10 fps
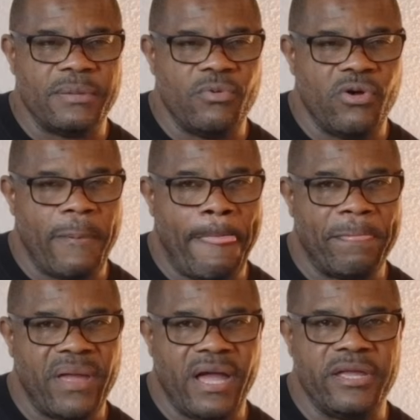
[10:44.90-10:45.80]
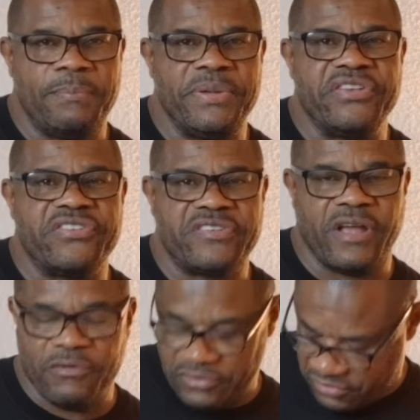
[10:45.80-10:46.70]
a more higher pitched
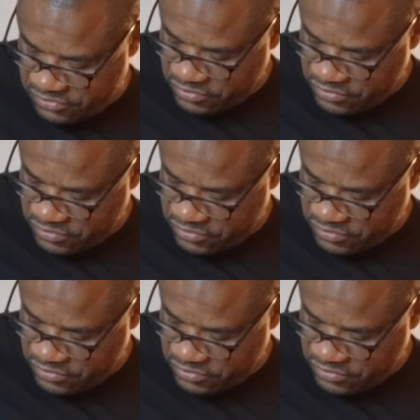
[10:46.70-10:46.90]
sound, you could